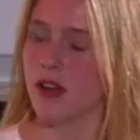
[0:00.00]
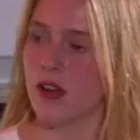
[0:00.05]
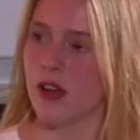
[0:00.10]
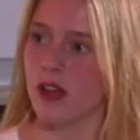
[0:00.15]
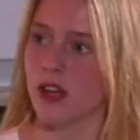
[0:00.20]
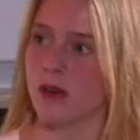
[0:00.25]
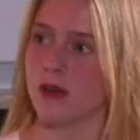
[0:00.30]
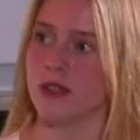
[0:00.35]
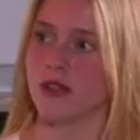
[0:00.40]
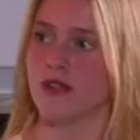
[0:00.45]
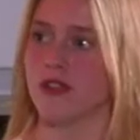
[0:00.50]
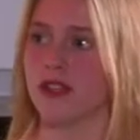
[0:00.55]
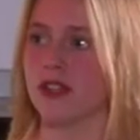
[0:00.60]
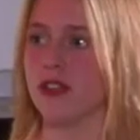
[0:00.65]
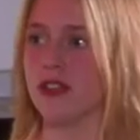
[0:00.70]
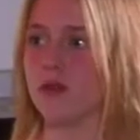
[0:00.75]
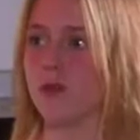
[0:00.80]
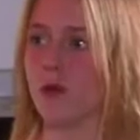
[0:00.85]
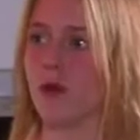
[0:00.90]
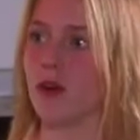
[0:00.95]
who was on the
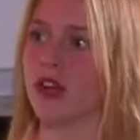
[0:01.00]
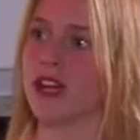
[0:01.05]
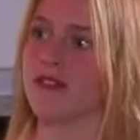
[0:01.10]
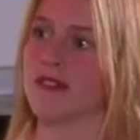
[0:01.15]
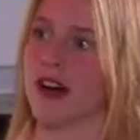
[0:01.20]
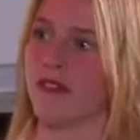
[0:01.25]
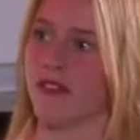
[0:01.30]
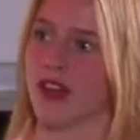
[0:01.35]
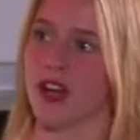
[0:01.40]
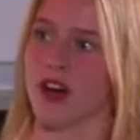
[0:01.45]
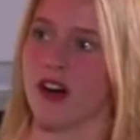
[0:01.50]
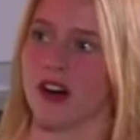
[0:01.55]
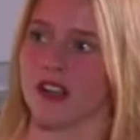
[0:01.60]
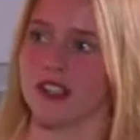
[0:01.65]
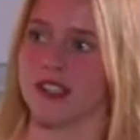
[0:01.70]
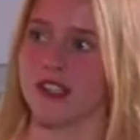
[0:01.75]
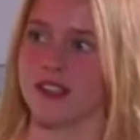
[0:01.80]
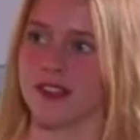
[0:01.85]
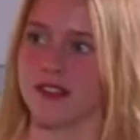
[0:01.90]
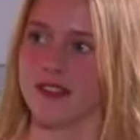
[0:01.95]
news walking around the garden.